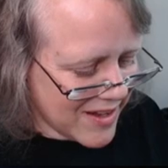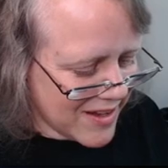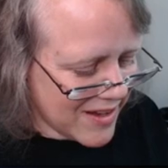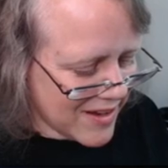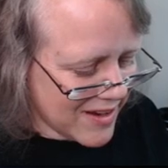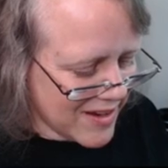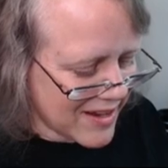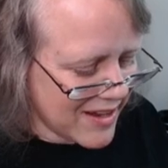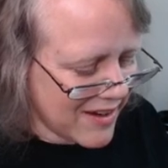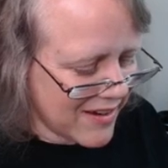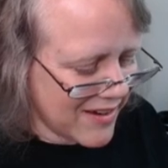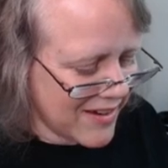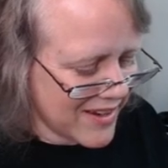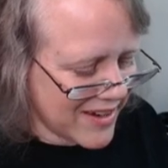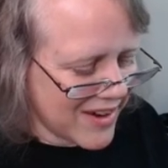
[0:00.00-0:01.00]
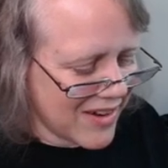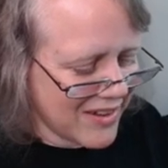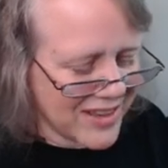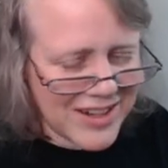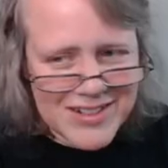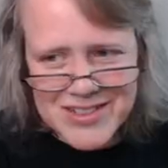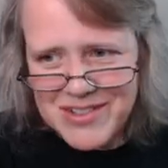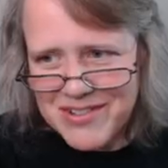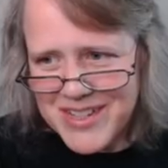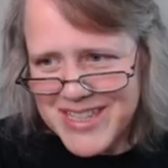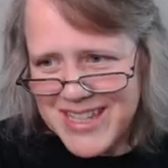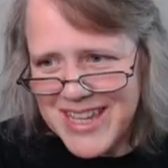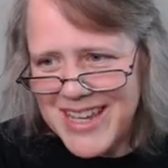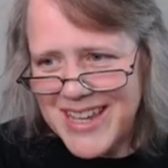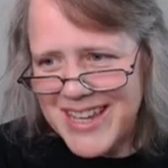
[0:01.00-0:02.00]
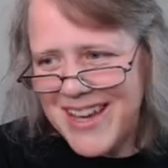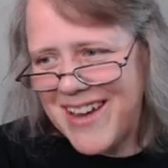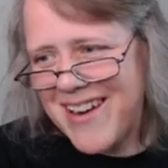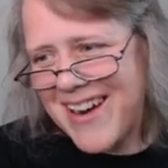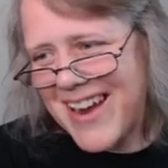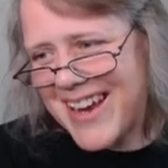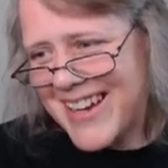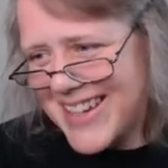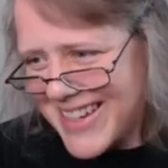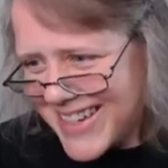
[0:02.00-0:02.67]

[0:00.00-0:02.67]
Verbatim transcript: this year. No, no, a little too risky. All right,